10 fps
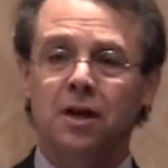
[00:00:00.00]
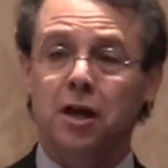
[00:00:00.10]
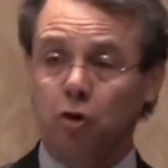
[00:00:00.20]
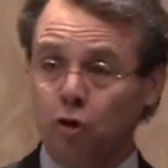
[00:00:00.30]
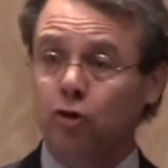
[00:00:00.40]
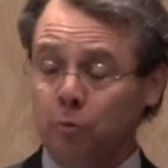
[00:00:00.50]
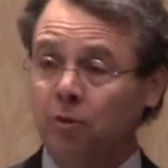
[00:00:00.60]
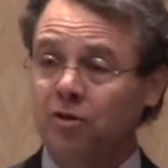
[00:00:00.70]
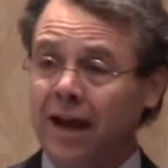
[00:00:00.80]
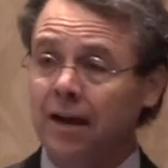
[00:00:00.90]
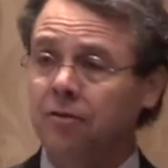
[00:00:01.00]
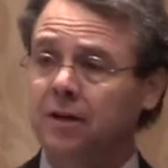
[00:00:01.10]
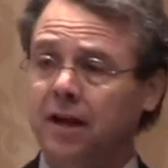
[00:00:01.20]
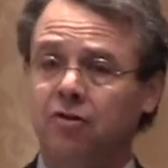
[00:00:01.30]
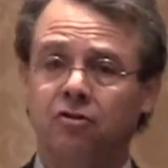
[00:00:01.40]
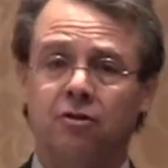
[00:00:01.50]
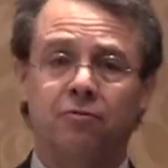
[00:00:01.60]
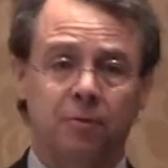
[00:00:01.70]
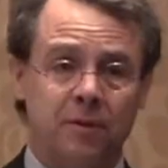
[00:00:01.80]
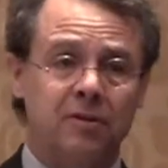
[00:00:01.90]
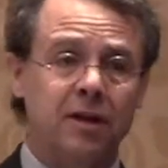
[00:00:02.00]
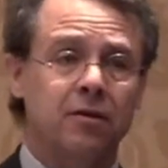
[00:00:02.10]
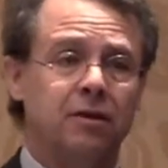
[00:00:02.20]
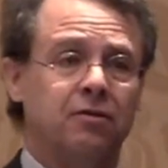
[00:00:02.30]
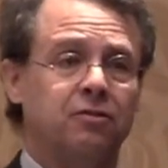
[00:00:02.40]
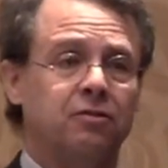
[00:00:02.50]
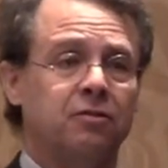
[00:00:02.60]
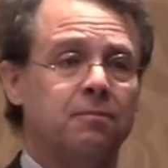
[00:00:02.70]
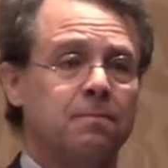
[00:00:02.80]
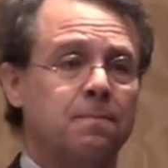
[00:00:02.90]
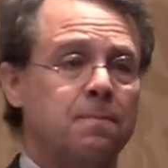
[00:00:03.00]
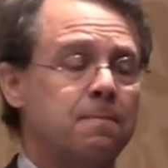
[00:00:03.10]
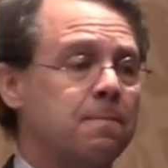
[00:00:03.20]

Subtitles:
in order to protect the nation from the terrorists.